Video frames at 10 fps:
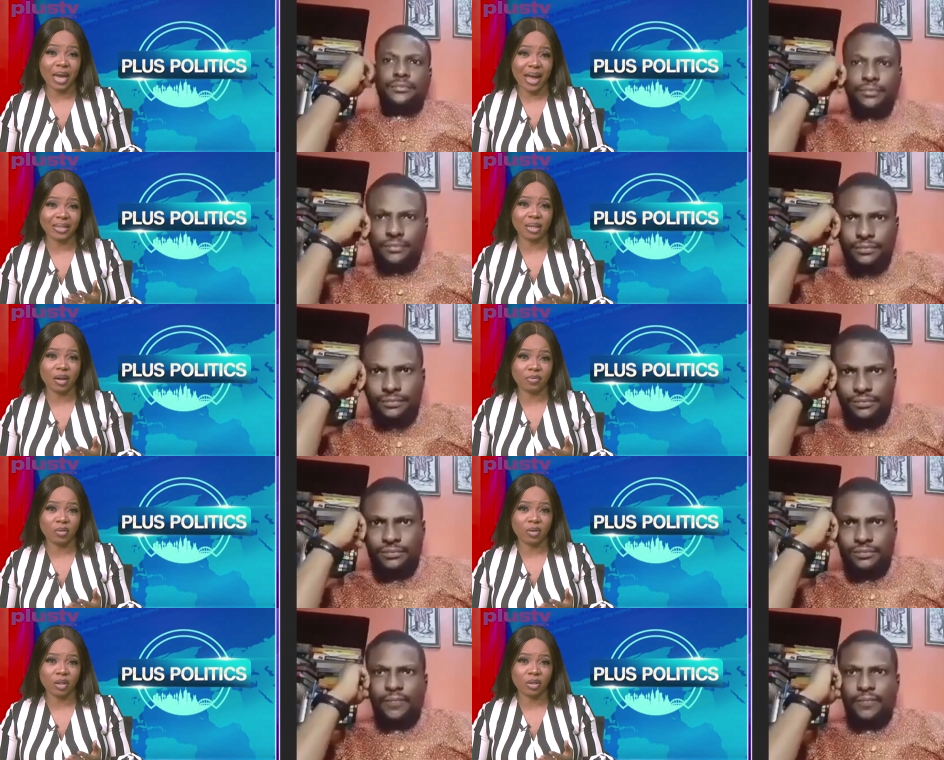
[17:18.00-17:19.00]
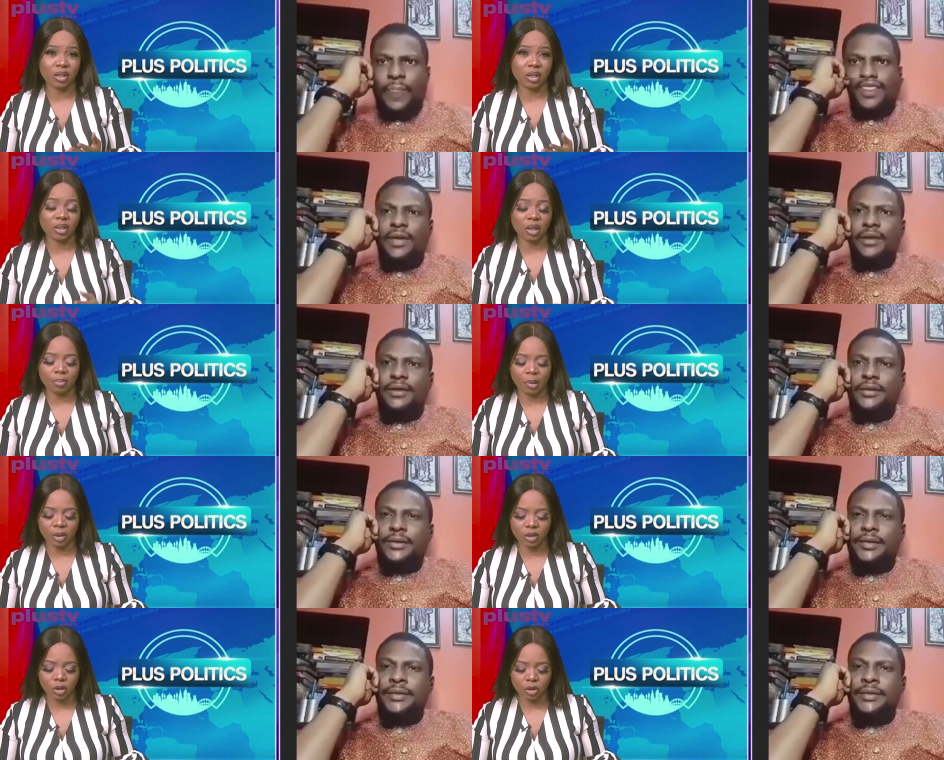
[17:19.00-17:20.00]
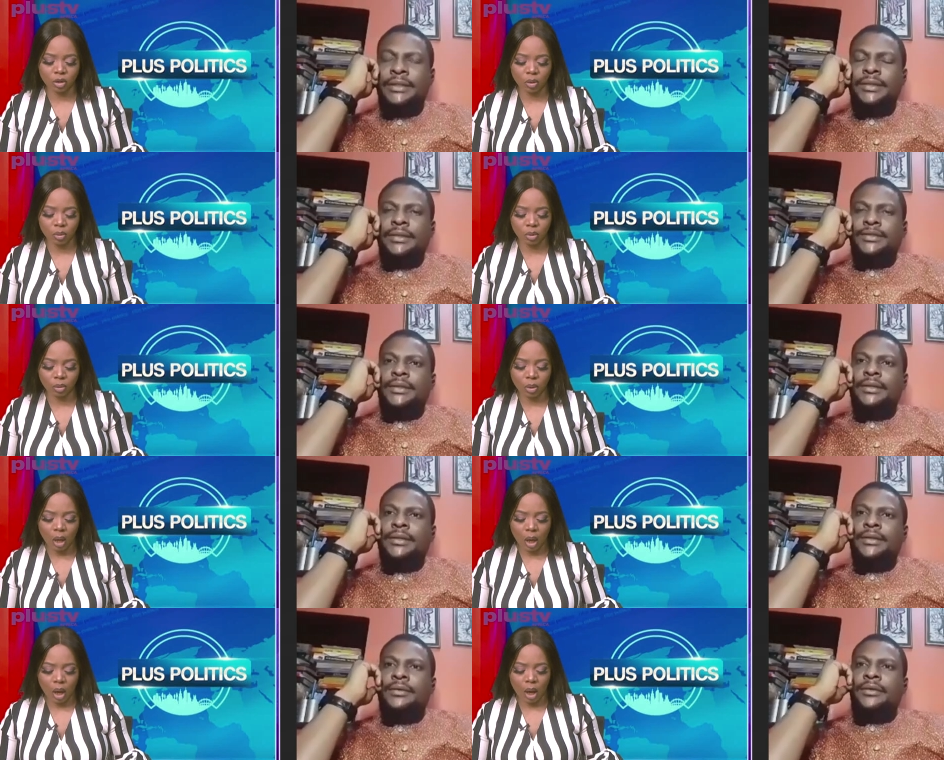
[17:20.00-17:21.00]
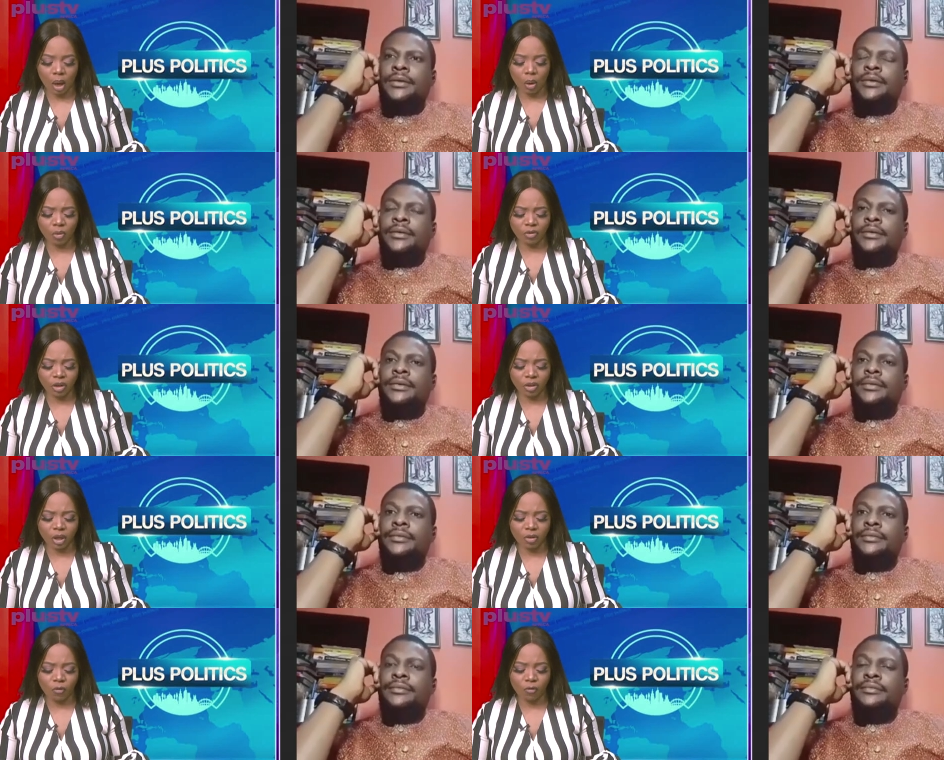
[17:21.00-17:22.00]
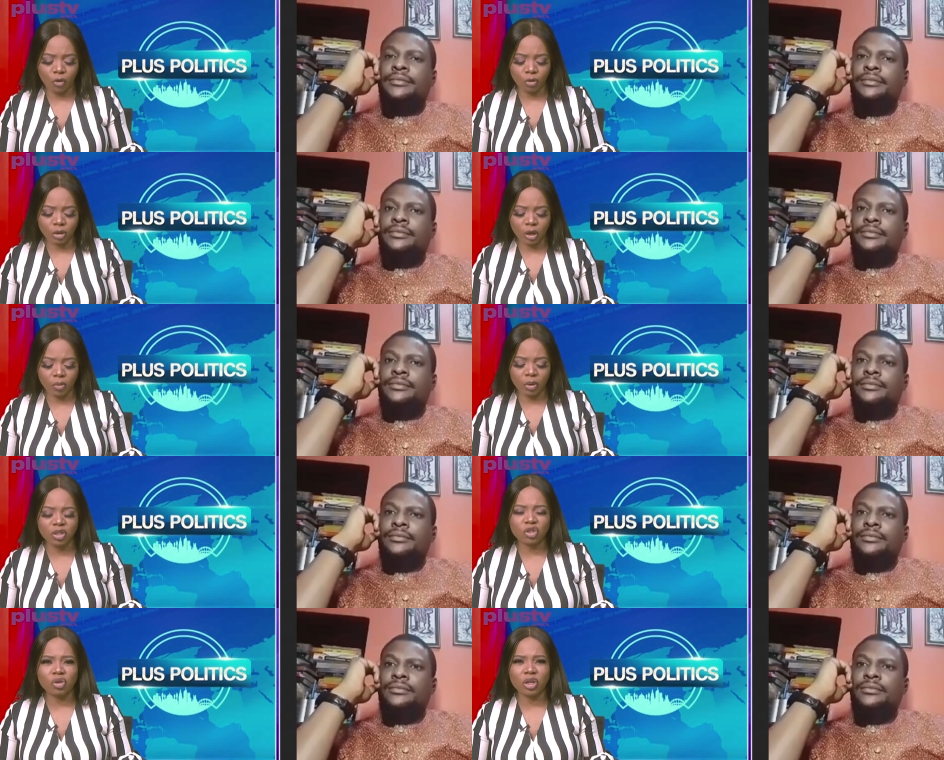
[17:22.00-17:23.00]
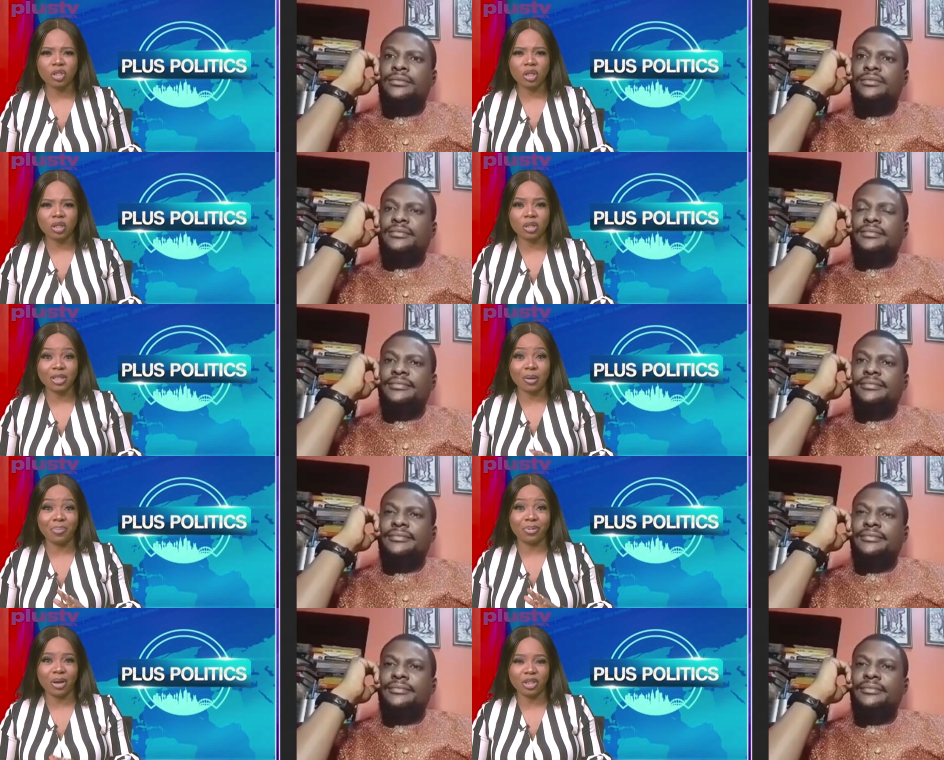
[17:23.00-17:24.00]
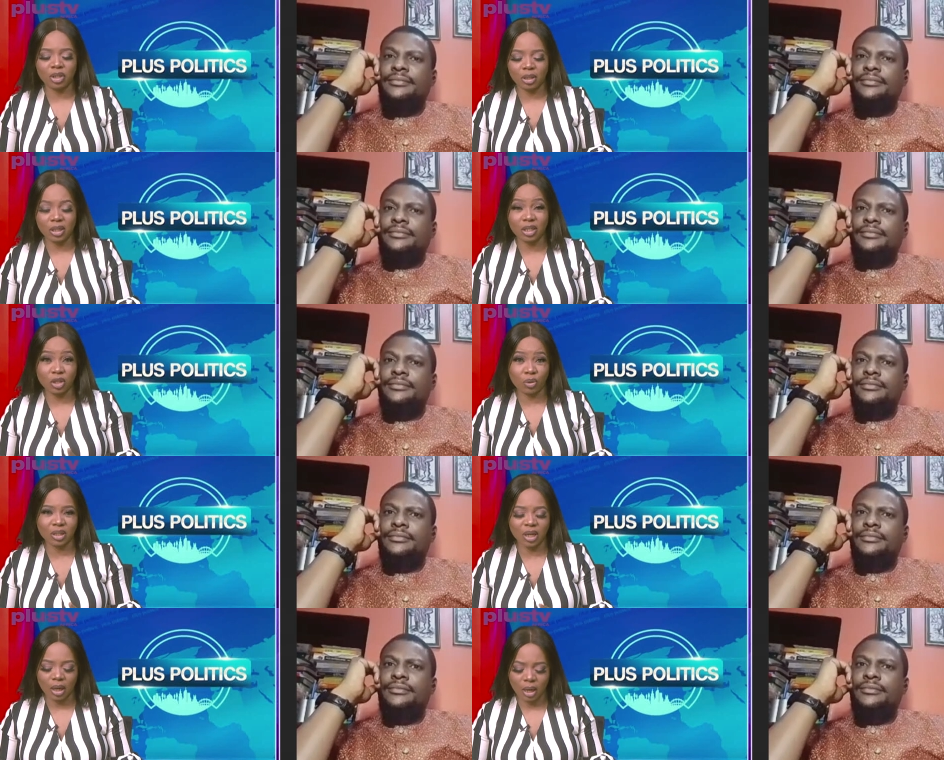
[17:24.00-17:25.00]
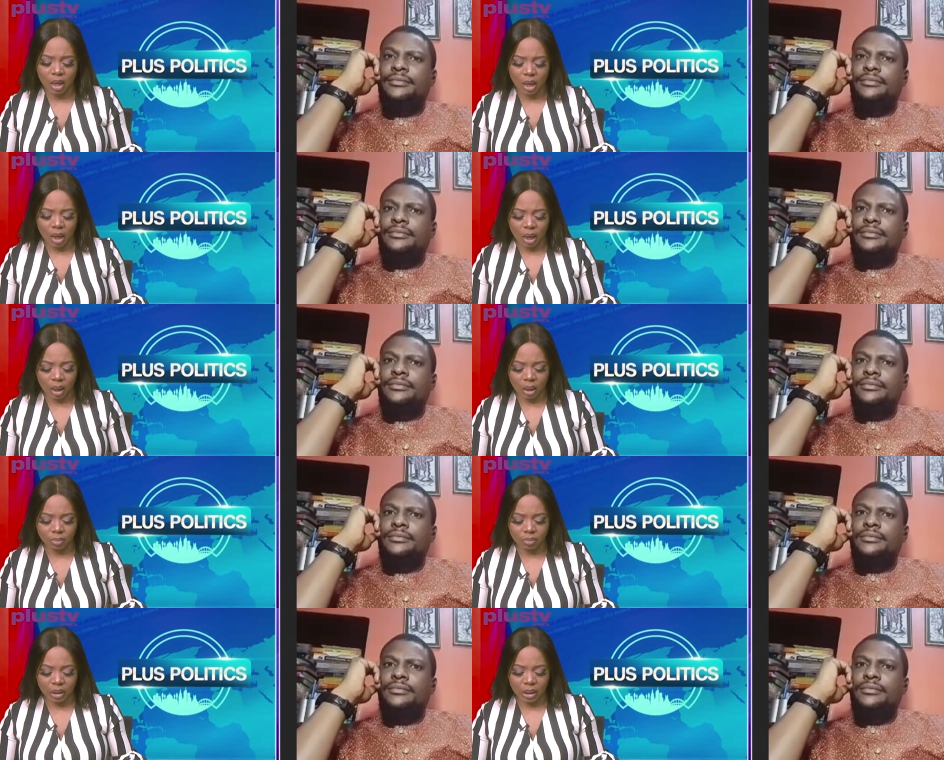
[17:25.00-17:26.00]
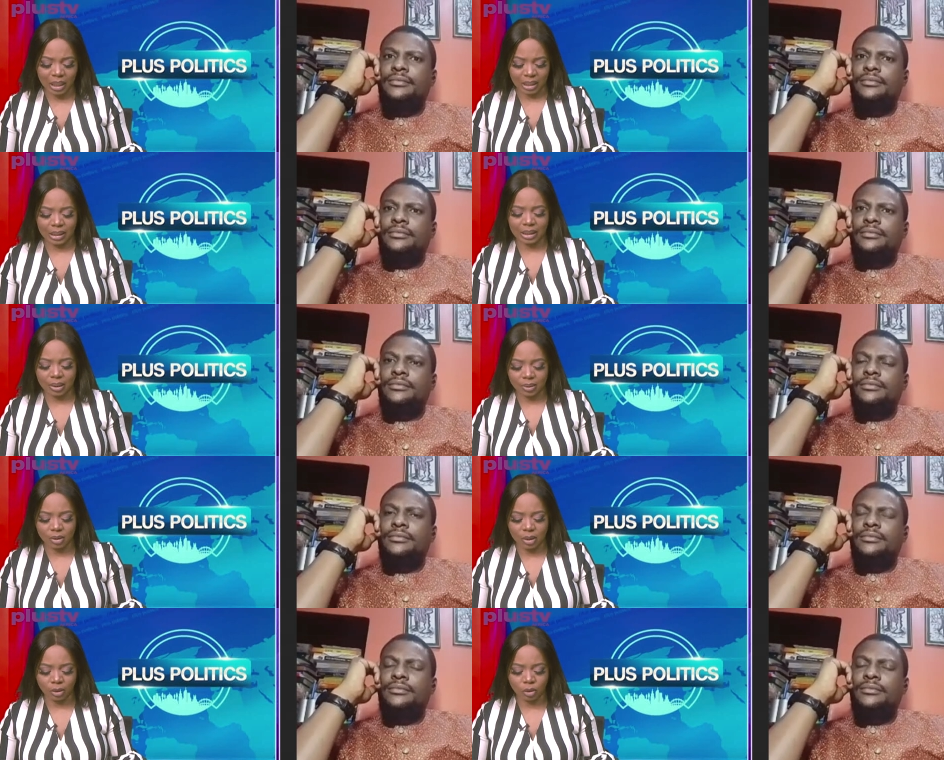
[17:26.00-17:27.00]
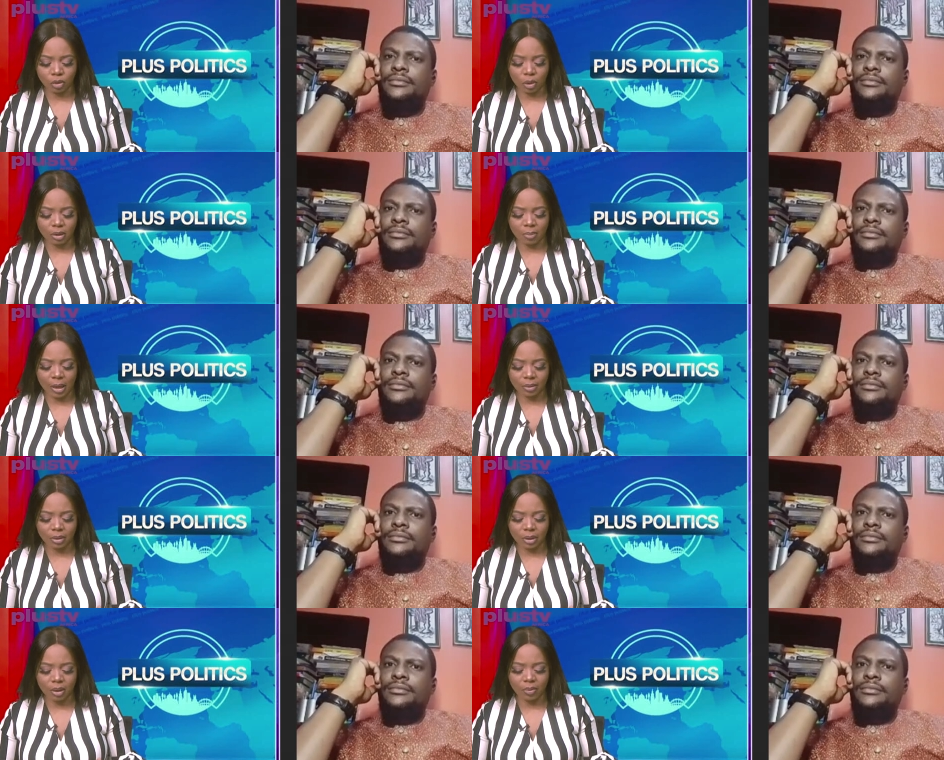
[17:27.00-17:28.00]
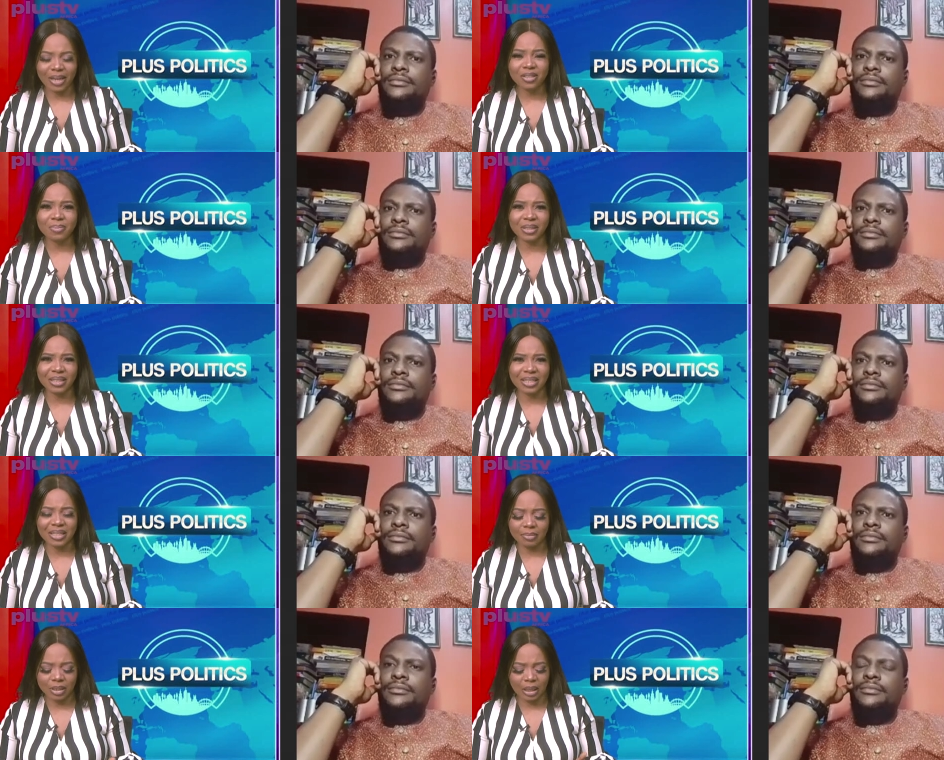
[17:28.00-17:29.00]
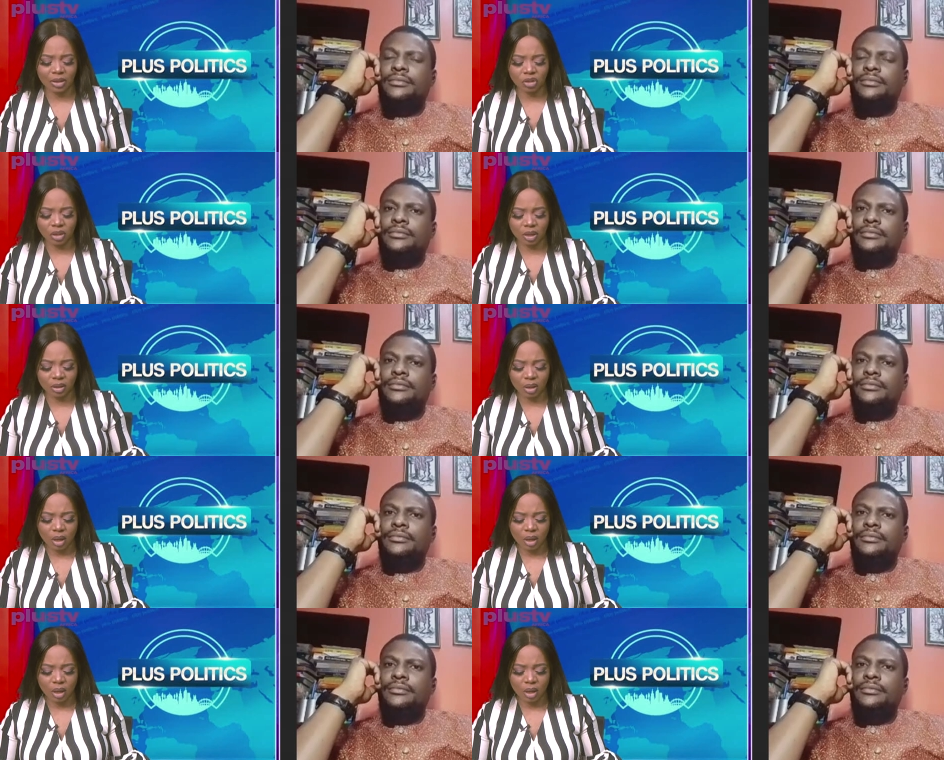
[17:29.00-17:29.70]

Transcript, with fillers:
Speaker 1: and the Governor of Lagos State, Babajide Sanwo-Olu, over the voter registration suppression in Etiosa East. Now, you talked about harassment, intimidation,